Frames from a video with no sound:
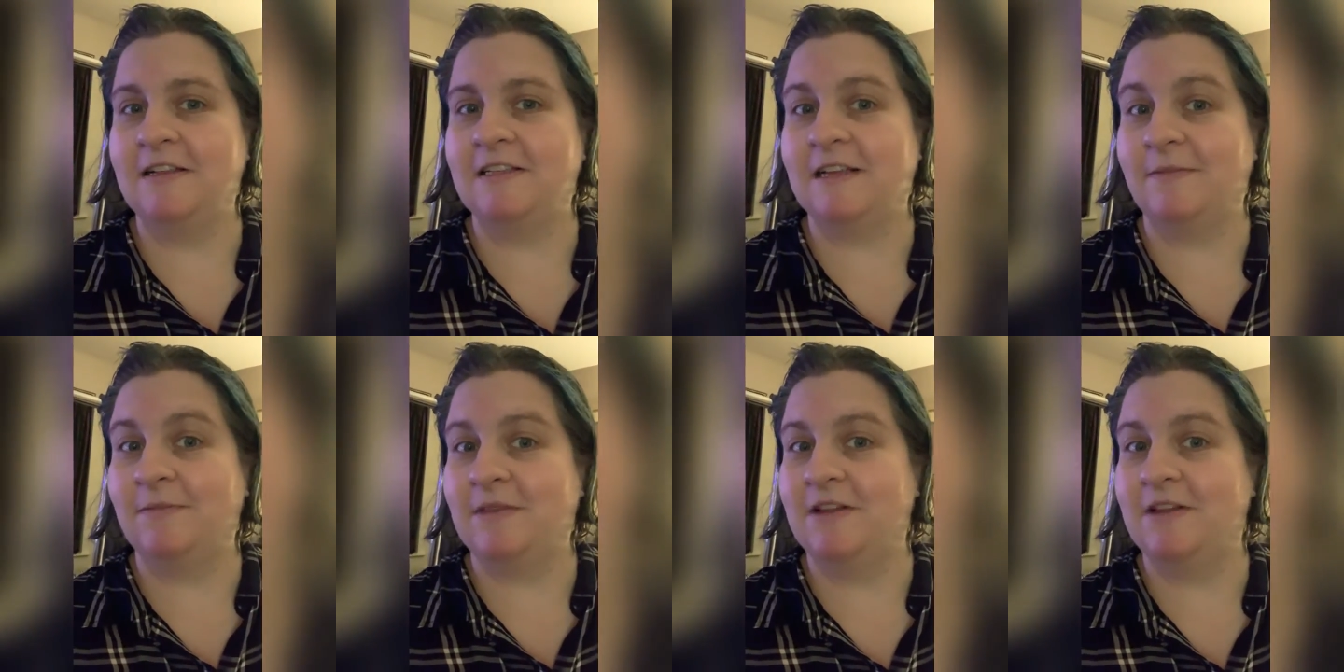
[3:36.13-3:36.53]

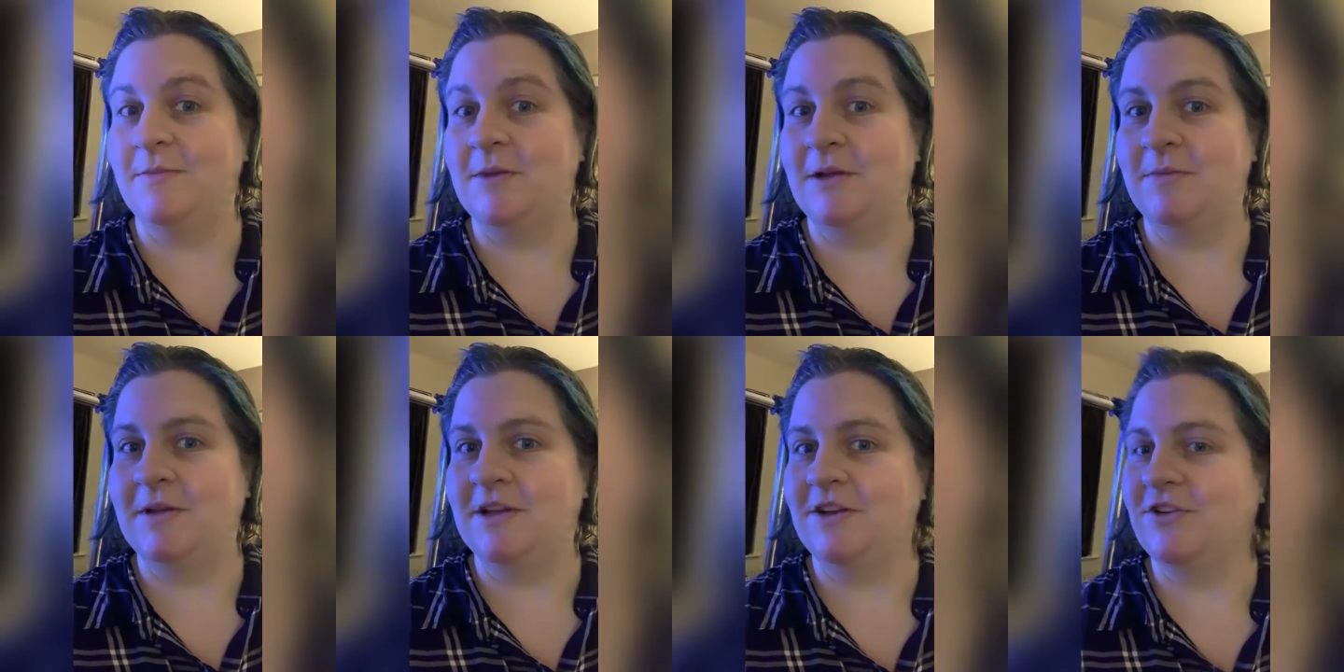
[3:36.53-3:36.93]
something
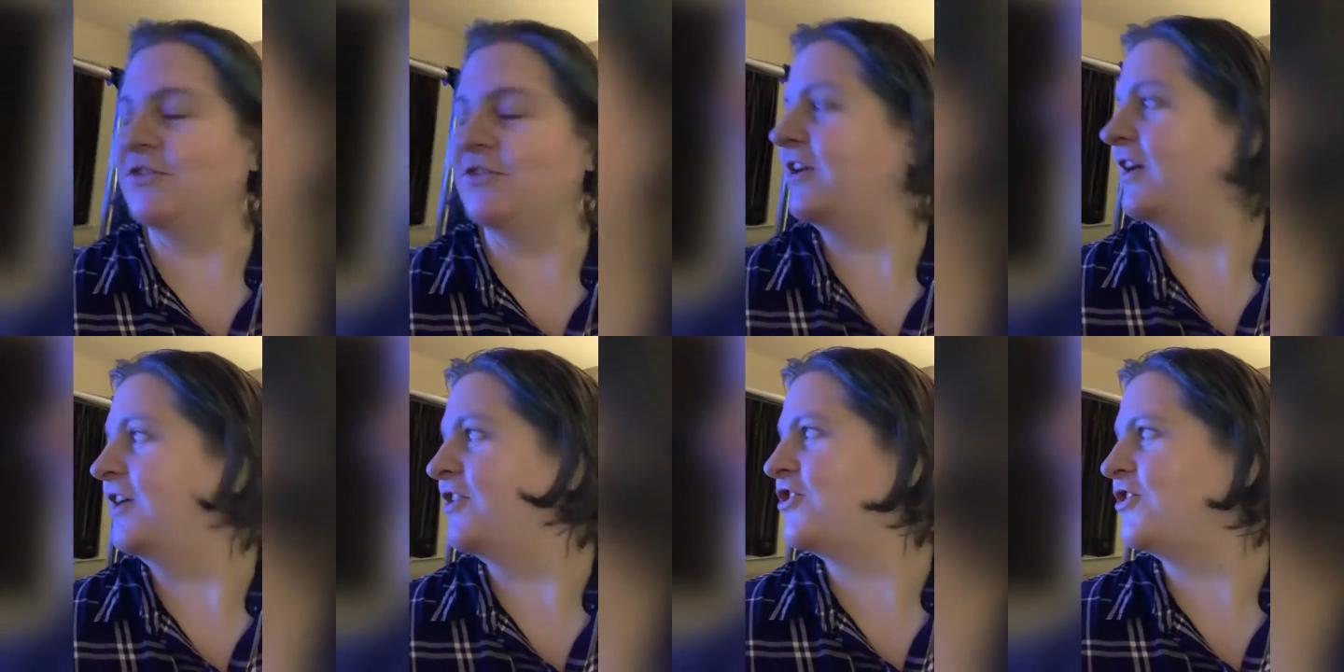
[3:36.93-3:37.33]
about my
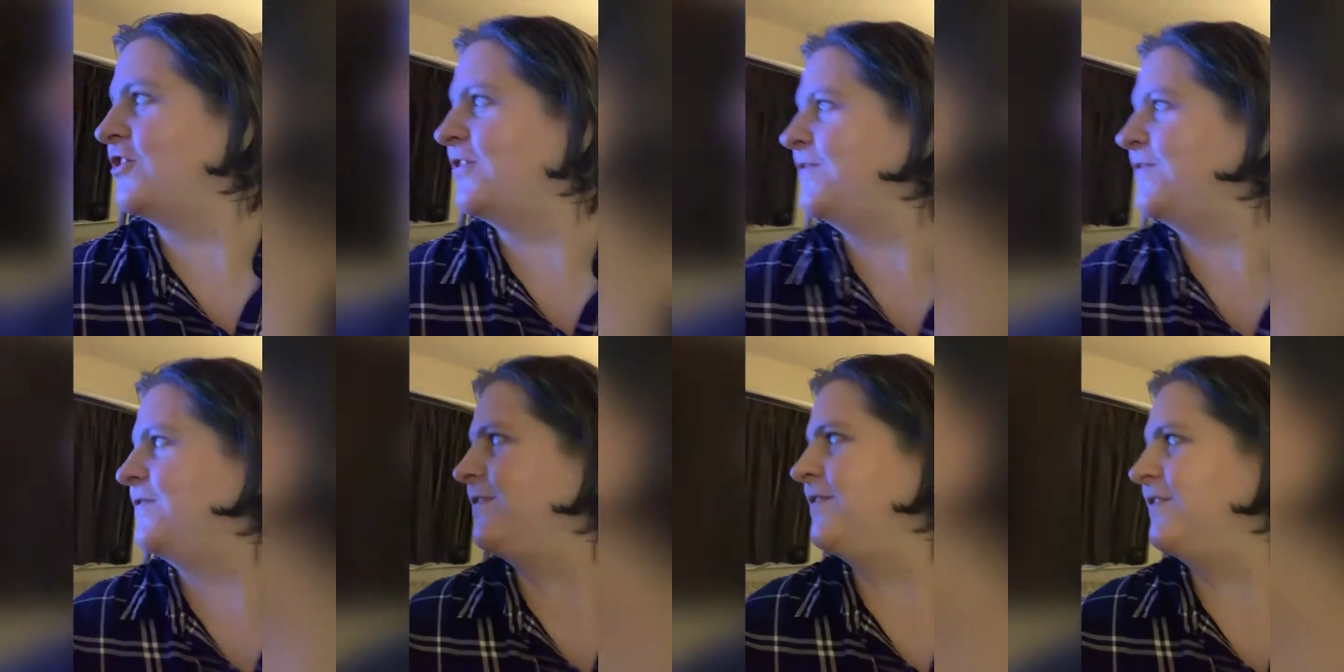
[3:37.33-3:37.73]
crush.
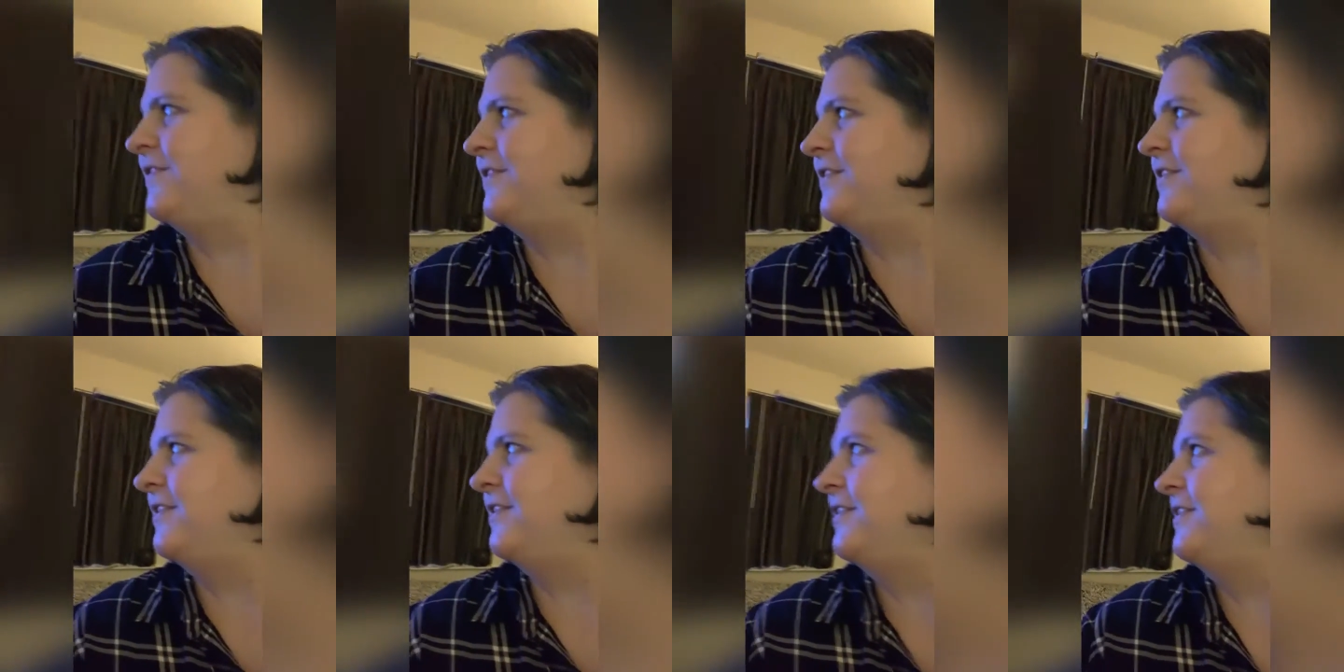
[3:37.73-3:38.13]

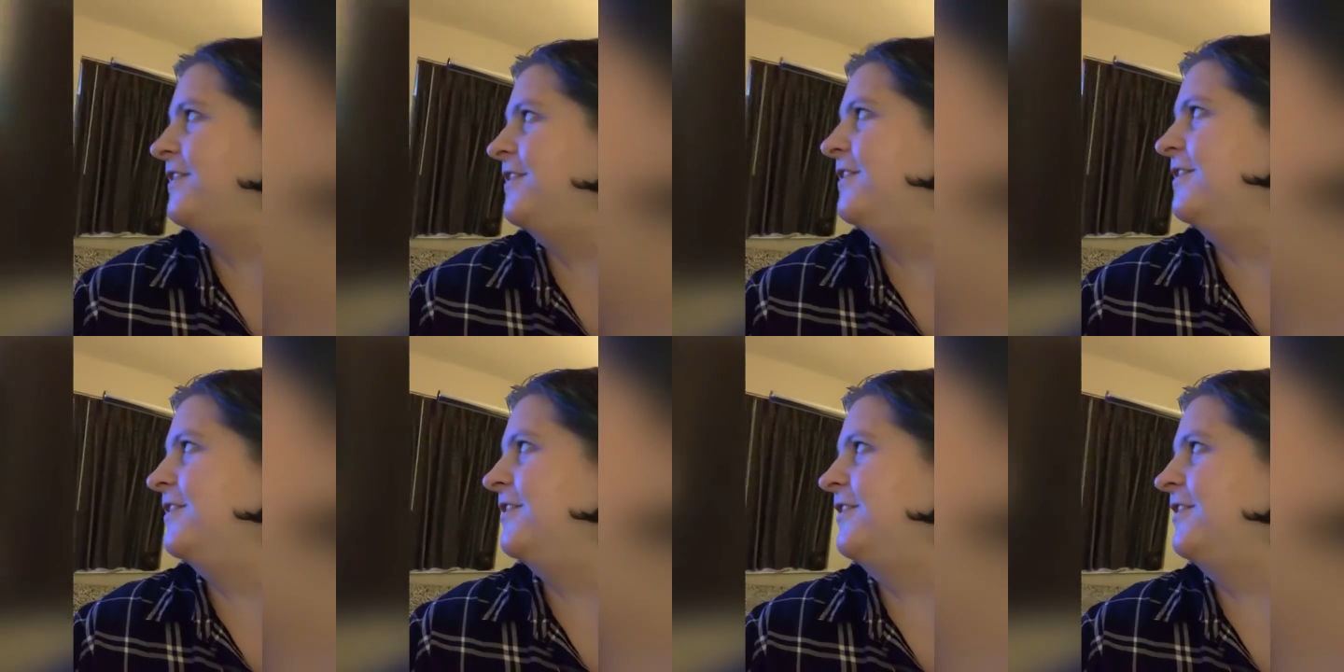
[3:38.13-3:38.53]

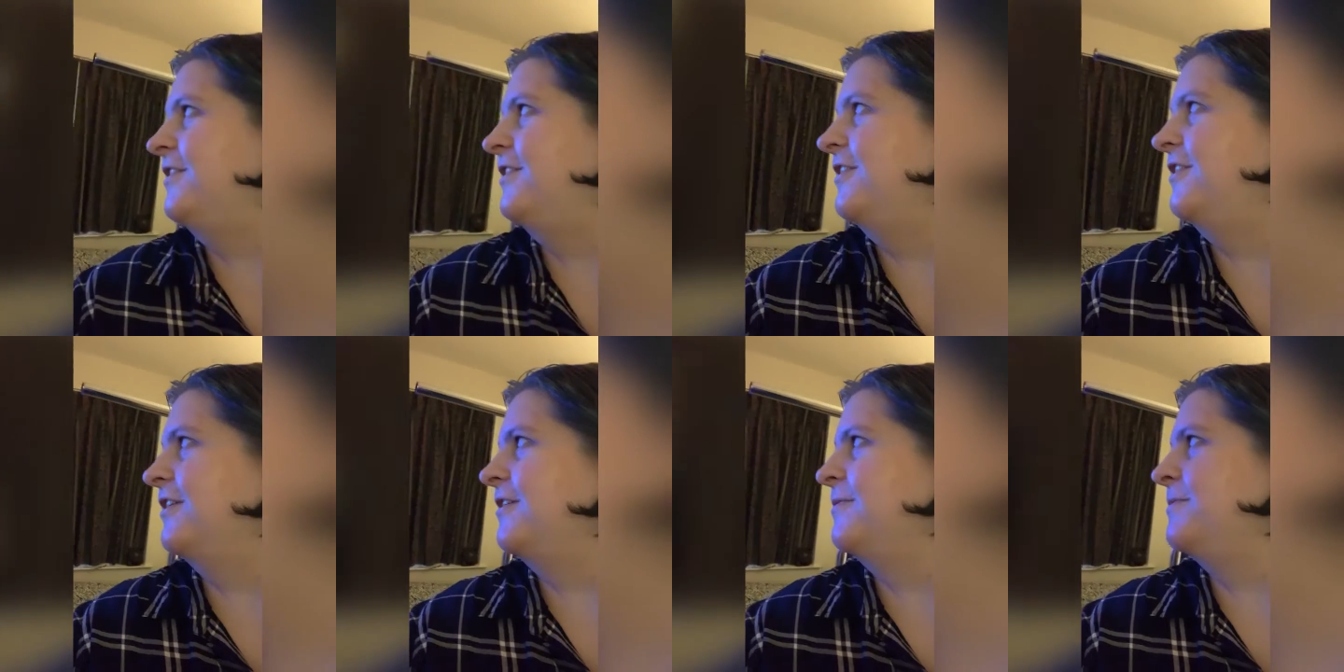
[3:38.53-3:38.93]
Oh,
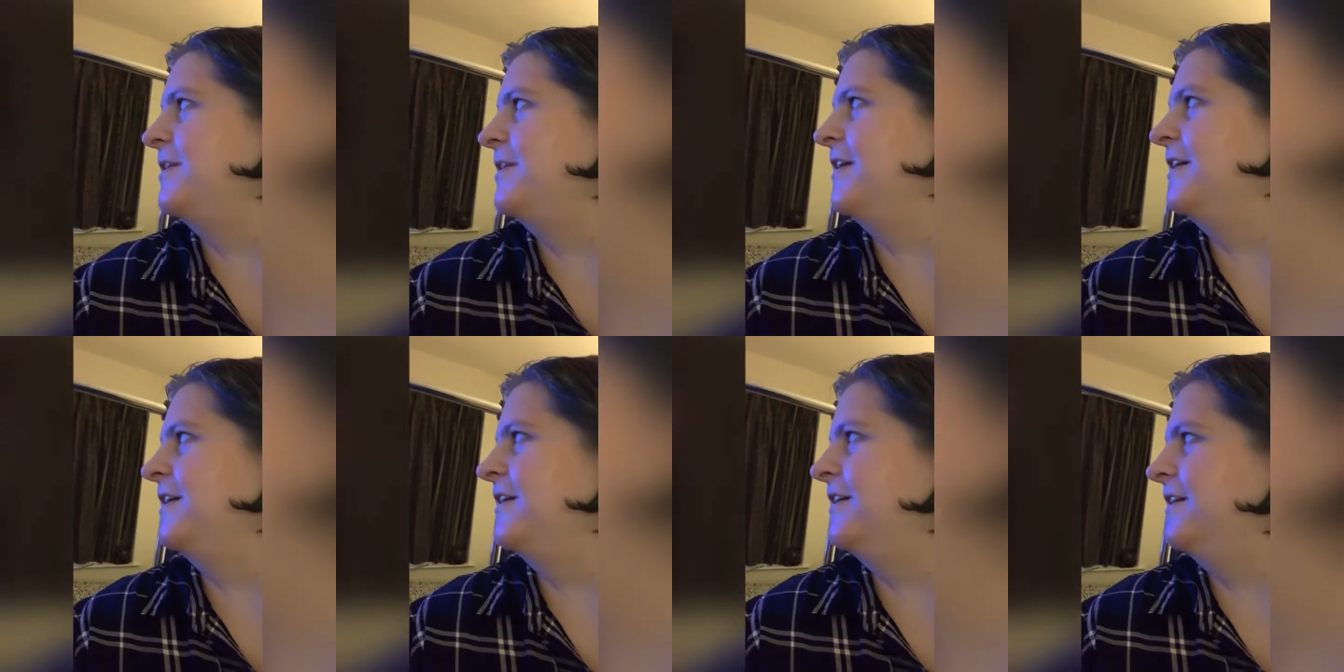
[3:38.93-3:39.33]

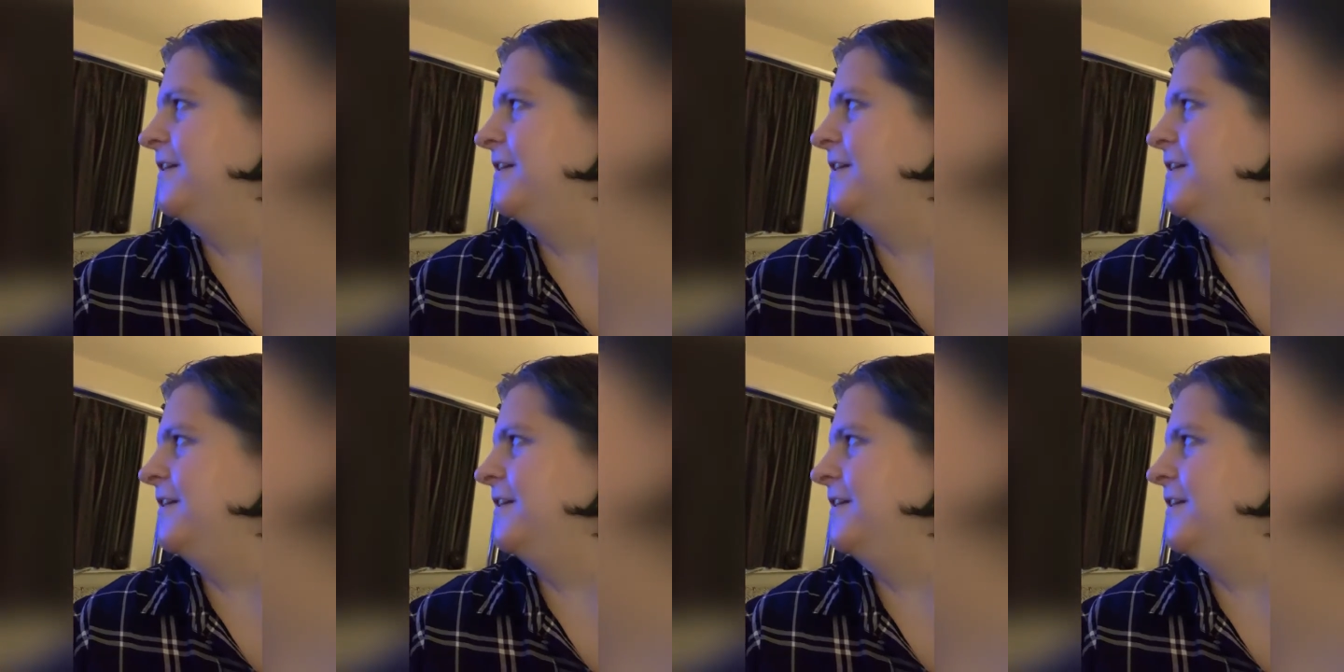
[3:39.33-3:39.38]
harmony.